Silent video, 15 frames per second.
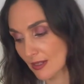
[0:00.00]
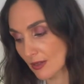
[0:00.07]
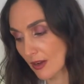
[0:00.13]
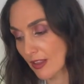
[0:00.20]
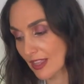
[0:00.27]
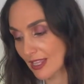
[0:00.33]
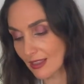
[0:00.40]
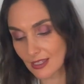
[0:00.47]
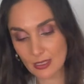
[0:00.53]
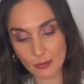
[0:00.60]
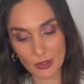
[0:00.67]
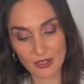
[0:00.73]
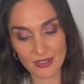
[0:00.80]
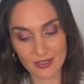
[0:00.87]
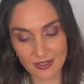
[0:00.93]
So I think this
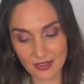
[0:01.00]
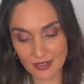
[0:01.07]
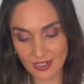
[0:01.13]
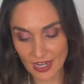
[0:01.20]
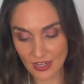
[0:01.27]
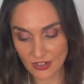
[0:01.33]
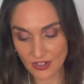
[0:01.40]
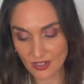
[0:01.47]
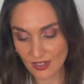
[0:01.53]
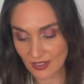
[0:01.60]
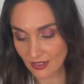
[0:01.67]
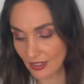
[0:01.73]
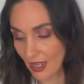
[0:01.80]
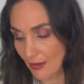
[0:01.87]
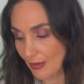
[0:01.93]
person's intention is
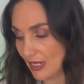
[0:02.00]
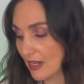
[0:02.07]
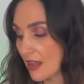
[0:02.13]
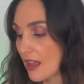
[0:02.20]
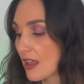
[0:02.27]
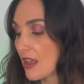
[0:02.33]
to come in